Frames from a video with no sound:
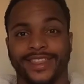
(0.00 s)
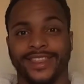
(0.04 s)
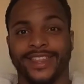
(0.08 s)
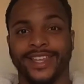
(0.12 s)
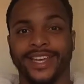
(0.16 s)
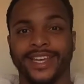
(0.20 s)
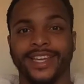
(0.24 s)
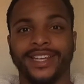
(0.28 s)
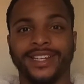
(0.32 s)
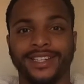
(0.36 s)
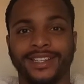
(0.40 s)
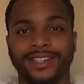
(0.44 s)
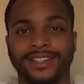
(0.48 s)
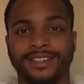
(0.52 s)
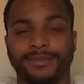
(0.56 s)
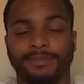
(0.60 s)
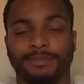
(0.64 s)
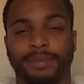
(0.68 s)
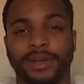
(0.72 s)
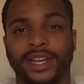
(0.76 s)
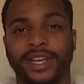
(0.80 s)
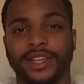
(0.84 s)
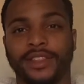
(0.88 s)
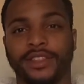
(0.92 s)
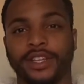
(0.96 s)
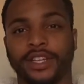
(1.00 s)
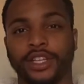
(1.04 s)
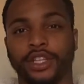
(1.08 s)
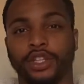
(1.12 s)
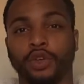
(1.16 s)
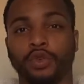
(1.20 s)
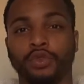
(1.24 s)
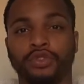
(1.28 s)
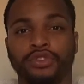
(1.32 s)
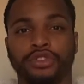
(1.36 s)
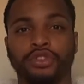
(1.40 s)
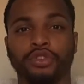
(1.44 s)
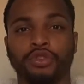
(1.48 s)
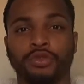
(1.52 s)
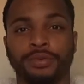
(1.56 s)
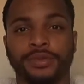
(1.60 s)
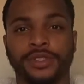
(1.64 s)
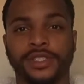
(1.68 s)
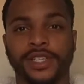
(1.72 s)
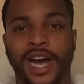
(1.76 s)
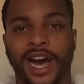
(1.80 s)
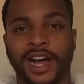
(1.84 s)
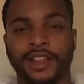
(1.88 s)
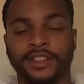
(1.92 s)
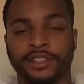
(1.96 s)
Then, being the YouTube
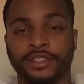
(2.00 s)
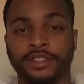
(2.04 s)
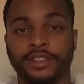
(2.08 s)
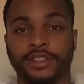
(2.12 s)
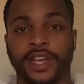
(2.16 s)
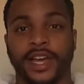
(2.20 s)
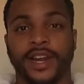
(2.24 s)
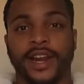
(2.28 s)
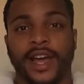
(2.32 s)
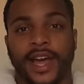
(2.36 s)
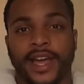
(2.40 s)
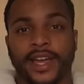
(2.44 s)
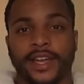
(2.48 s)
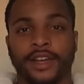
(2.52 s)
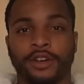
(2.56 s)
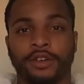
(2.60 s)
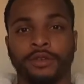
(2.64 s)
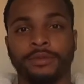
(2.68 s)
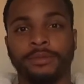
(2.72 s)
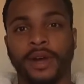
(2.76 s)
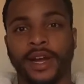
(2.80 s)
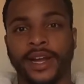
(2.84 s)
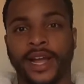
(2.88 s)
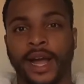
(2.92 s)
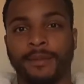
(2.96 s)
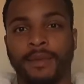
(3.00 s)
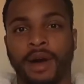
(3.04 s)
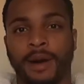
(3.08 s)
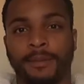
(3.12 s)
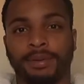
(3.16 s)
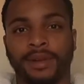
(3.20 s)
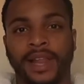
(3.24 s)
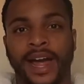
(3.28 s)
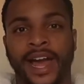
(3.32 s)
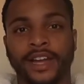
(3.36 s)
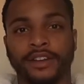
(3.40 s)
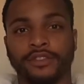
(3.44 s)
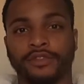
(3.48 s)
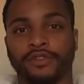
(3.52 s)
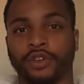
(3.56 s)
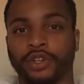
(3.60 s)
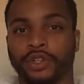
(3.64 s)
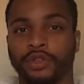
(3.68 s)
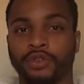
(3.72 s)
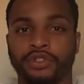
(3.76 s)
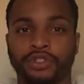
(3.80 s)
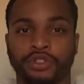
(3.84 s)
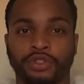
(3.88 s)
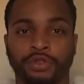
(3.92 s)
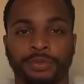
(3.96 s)
scholar that I am, I got my plaque for
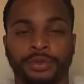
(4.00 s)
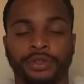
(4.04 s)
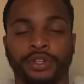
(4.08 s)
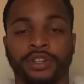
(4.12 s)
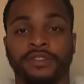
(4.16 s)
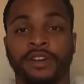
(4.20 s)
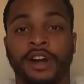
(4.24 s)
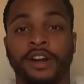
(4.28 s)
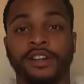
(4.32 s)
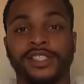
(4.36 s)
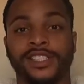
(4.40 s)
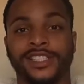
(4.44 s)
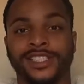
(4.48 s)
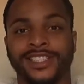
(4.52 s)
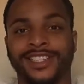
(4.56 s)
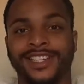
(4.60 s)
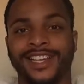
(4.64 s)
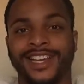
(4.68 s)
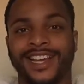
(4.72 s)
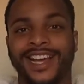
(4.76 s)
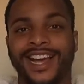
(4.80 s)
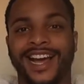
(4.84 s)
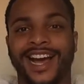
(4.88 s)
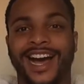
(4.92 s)
YouTube University,